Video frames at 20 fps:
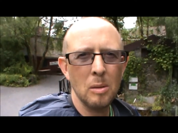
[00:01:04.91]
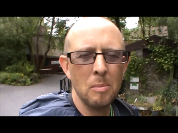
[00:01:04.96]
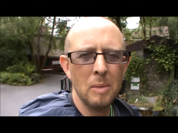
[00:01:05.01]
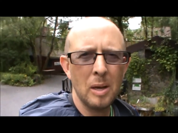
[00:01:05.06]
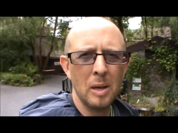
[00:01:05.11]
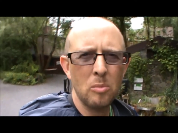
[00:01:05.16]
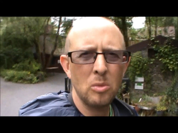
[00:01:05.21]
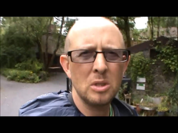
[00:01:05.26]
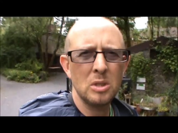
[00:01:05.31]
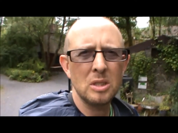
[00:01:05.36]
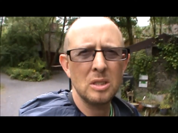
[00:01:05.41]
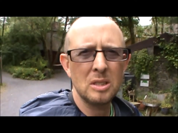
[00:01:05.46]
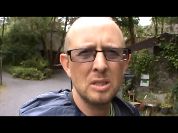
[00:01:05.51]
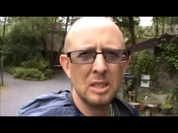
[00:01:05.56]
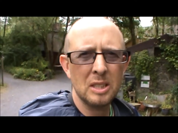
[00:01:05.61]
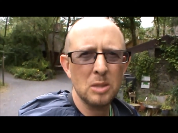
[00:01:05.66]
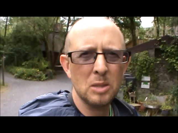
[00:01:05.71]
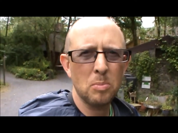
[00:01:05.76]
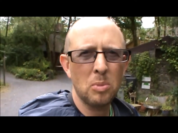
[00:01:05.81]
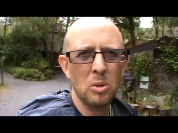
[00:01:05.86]
Mine was
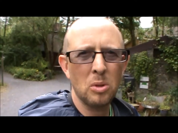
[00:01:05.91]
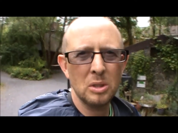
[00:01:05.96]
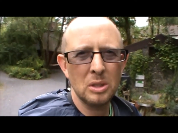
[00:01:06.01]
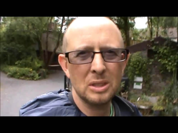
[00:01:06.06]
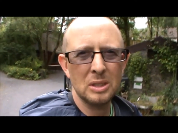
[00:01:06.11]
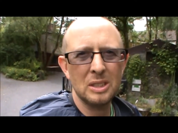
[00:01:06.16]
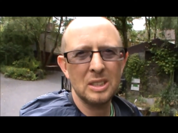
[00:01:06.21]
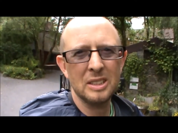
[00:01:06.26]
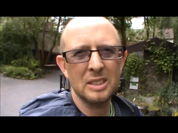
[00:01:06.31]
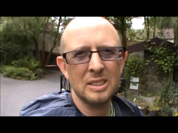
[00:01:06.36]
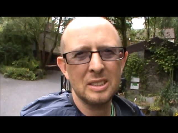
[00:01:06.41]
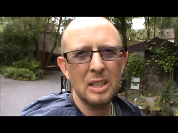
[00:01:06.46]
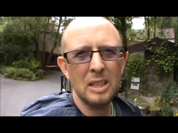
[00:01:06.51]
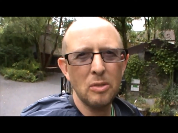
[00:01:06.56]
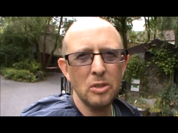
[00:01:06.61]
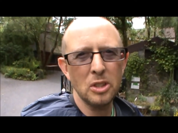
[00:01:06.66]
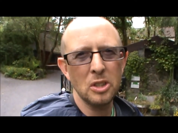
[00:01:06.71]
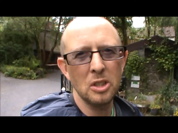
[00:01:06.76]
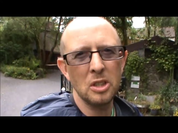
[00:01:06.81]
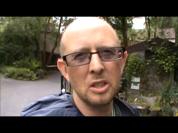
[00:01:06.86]

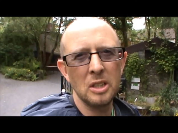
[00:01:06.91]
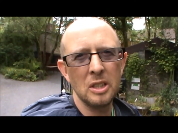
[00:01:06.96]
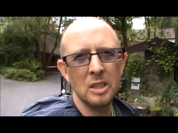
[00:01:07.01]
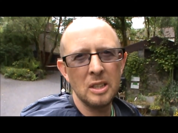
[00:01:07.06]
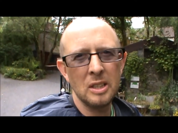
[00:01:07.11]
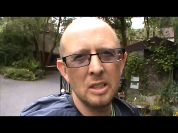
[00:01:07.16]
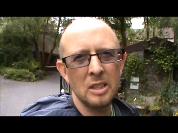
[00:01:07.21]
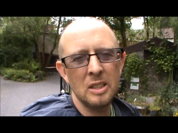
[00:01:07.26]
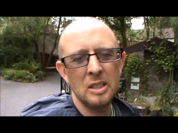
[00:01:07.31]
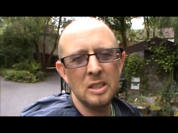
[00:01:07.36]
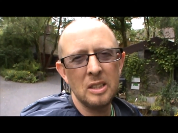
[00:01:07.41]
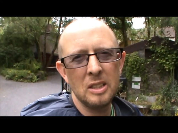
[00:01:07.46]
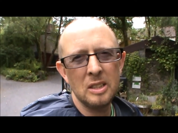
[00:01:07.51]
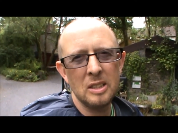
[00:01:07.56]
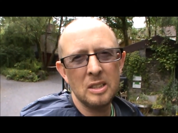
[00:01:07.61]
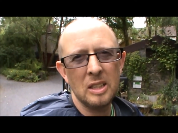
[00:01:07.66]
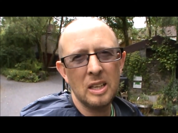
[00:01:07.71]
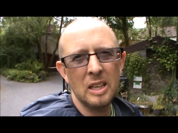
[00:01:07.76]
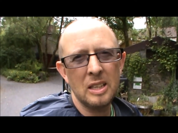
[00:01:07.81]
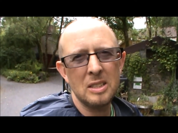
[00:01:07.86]
6.67.
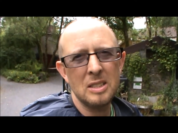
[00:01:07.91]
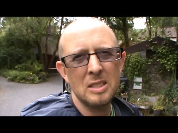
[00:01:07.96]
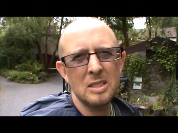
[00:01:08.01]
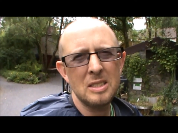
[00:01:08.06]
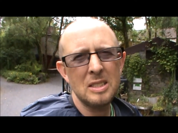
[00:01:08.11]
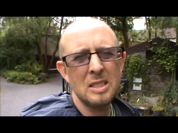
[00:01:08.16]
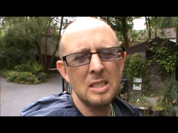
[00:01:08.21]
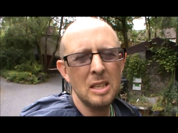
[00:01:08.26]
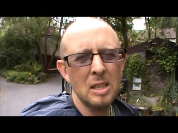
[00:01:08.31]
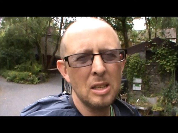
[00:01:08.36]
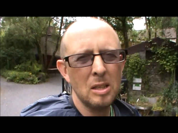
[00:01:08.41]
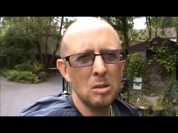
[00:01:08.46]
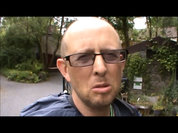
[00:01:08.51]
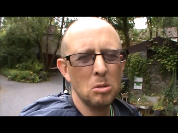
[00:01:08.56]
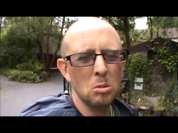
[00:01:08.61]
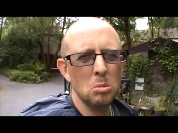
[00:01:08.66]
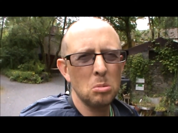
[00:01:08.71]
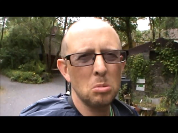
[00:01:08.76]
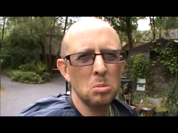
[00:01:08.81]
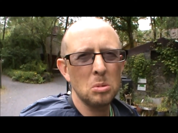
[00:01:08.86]
I
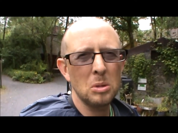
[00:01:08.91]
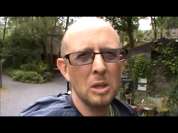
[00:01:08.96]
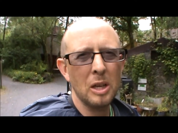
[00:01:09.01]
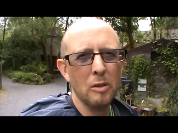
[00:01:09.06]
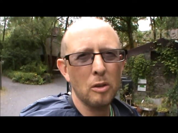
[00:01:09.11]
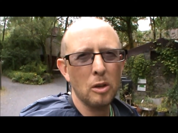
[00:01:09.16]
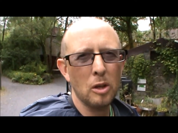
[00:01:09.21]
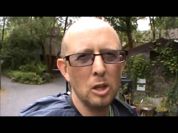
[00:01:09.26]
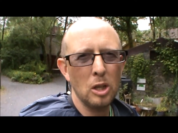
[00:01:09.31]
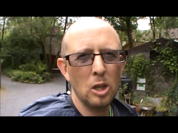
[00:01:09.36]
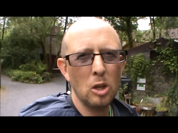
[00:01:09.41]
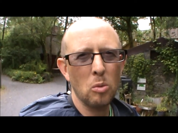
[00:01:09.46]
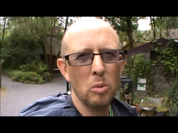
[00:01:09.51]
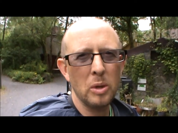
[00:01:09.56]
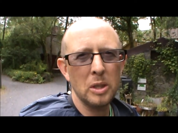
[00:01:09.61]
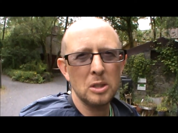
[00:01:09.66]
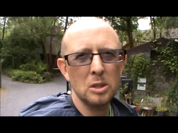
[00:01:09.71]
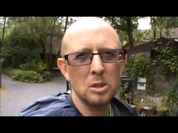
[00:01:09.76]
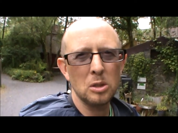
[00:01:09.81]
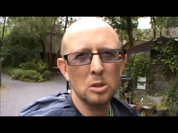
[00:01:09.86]
still I've got a long
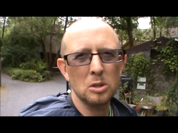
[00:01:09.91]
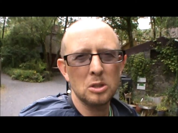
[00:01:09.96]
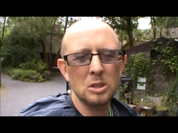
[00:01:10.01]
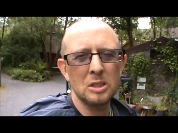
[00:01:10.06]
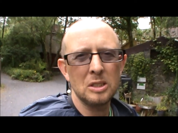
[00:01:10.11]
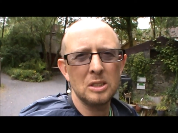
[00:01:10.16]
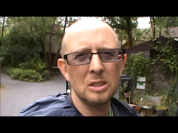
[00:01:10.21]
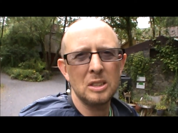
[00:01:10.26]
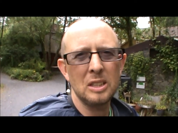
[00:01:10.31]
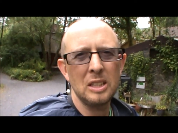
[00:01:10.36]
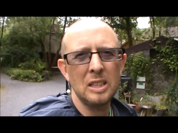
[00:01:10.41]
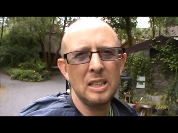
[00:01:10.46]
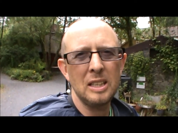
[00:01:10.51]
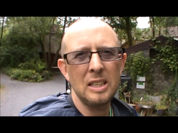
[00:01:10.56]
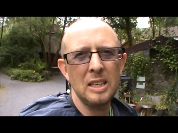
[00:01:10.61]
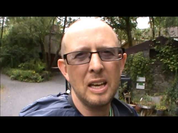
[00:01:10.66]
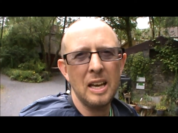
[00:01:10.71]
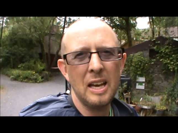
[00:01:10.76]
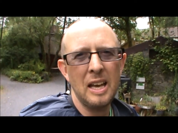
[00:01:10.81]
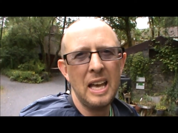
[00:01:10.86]
way to go to
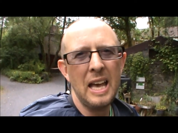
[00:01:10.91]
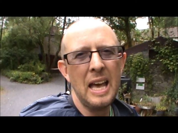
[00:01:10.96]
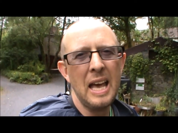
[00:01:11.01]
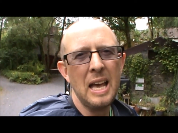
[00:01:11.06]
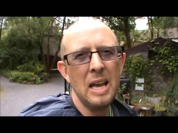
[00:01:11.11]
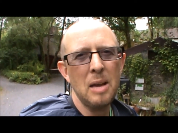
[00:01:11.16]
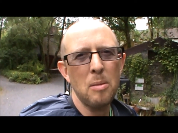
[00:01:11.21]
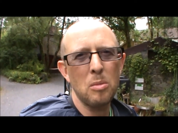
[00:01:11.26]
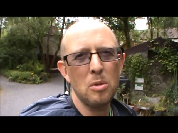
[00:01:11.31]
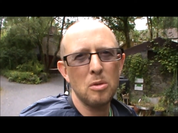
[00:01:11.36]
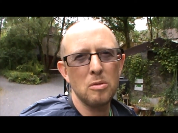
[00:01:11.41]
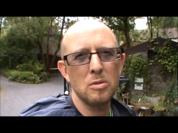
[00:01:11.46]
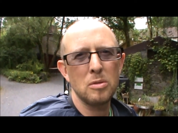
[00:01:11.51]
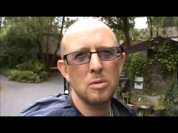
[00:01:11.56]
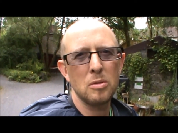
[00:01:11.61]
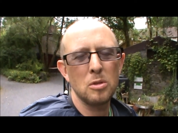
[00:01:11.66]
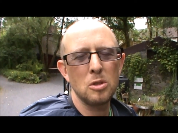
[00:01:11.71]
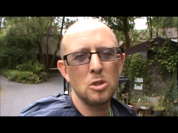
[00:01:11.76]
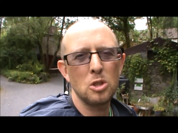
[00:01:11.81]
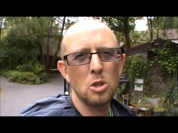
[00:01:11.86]
the uh, aim
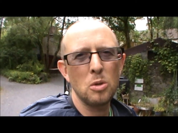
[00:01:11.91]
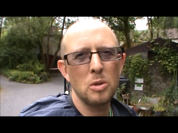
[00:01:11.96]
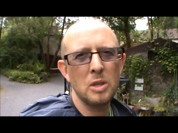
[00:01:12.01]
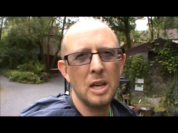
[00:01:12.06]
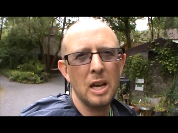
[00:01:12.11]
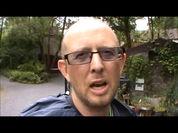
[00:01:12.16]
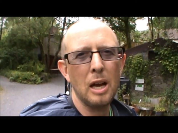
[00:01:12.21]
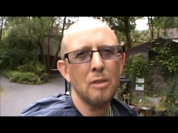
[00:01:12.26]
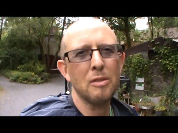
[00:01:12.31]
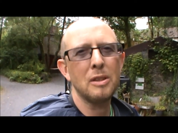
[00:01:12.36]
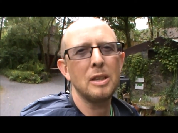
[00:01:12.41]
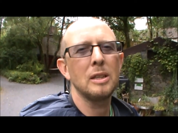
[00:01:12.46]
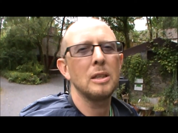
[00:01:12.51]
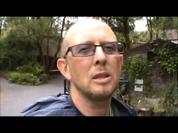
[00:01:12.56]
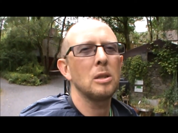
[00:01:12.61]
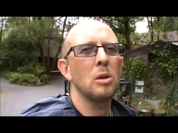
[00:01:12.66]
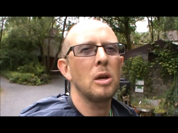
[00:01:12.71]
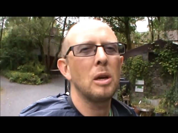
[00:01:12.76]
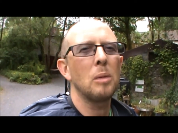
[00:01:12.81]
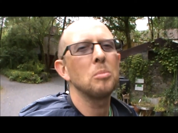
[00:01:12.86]
of two and a half
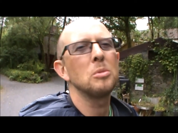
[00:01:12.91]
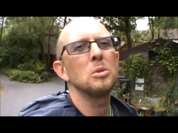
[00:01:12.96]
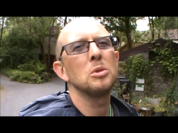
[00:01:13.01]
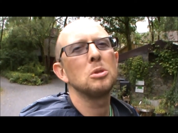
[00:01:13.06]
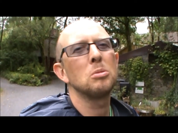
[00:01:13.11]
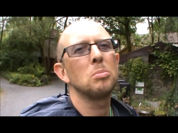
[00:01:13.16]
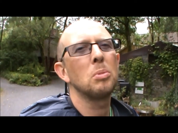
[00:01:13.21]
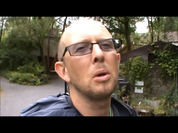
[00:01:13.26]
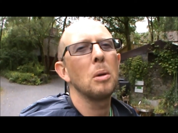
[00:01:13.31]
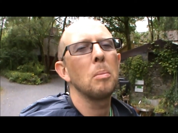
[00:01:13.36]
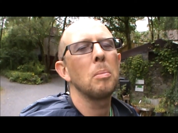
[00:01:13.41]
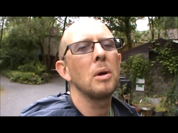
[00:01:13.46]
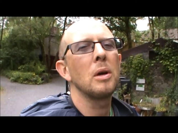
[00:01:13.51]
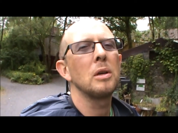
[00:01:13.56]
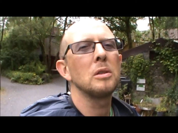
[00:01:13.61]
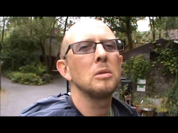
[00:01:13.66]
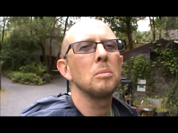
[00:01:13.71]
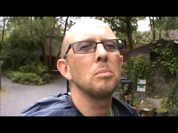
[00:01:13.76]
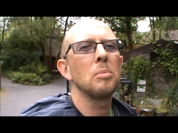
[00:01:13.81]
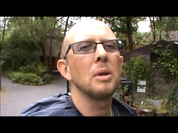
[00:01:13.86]
kilograms per
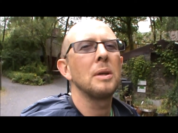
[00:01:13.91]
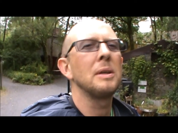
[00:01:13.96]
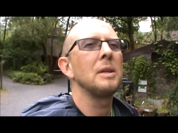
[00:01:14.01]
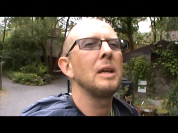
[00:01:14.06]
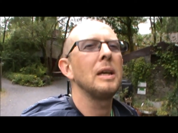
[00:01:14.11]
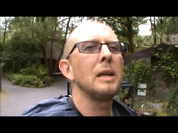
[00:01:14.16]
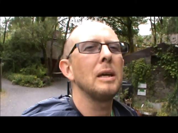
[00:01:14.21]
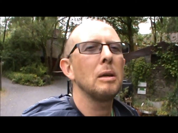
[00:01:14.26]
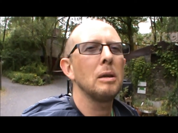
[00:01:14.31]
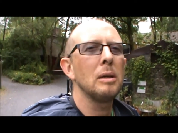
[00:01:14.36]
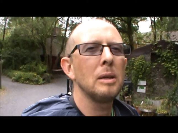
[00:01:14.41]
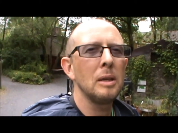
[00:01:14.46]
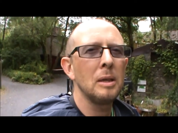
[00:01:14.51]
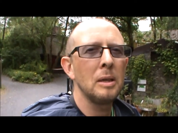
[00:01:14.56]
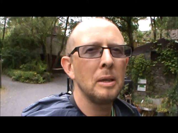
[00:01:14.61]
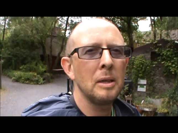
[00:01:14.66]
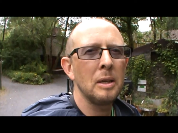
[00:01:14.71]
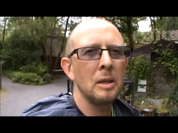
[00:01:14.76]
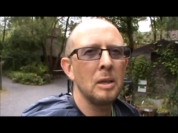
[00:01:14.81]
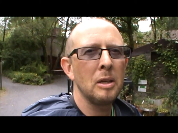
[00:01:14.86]
person per year,
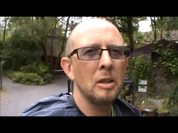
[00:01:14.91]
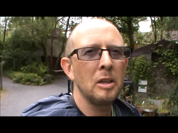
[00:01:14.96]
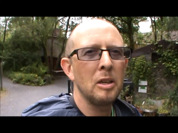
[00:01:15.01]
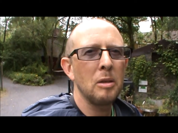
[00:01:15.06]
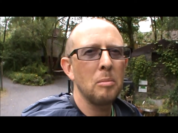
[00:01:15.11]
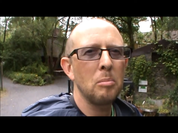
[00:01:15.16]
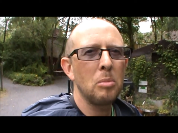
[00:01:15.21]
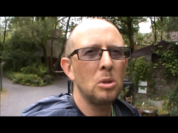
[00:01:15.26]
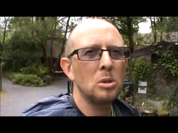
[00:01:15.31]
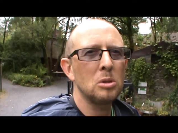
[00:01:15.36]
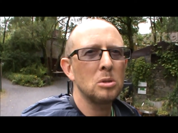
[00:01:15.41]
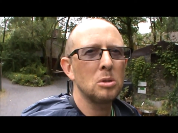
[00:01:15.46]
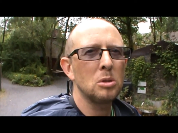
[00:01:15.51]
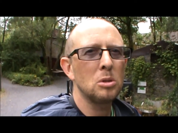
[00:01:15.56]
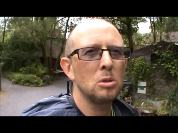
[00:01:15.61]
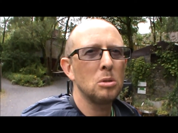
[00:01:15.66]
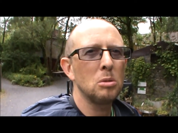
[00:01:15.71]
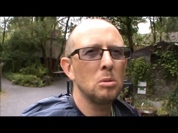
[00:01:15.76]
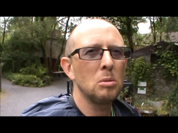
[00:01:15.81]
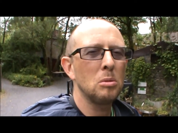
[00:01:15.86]

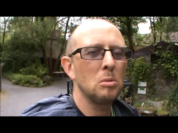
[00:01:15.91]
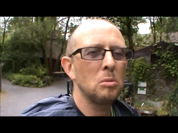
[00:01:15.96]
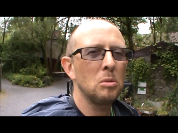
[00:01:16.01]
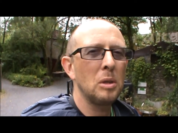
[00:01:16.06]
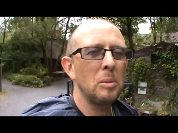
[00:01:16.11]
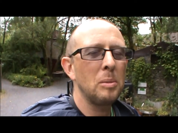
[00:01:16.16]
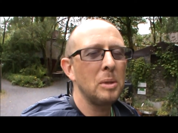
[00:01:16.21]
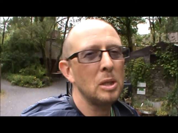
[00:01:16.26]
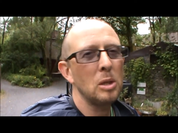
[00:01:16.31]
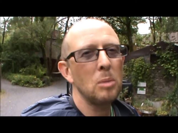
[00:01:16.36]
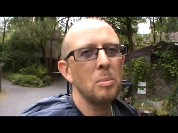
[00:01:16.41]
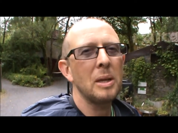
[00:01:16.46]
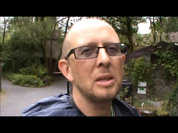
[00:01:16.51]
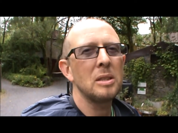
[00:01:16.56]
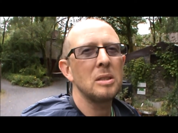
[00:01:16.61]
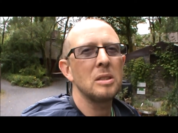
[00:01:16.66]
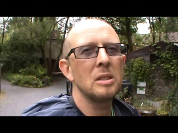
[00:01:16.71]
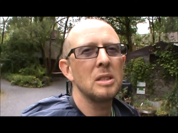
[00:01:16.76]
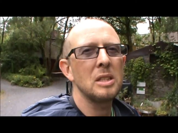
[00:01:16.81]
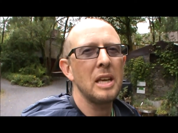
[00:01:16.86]
but I'm a little
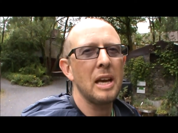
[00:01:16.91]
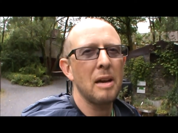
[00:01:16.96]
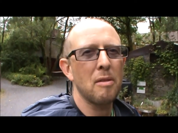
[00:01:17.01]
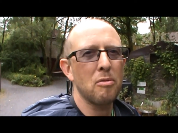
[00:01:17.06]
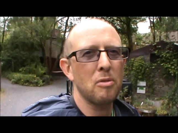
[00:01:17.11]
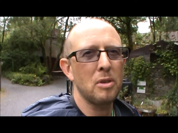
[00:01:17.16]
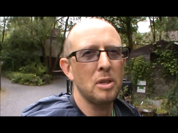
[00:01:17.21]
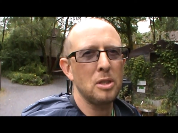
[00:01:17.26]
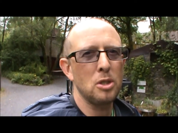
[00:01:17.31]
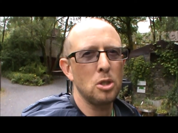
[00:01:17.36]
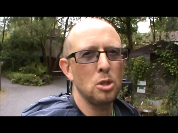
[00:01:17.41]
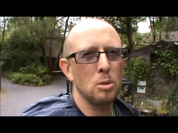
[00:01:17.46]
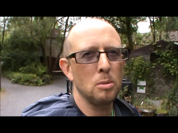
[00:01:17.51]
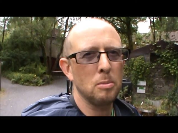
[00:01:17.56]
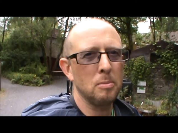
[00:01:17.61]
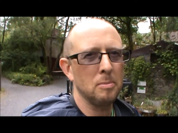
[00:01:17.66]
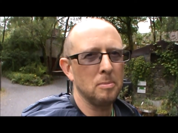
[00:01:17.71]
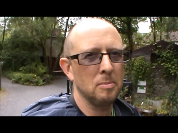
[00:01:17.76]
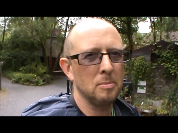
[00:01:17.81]
better than the average.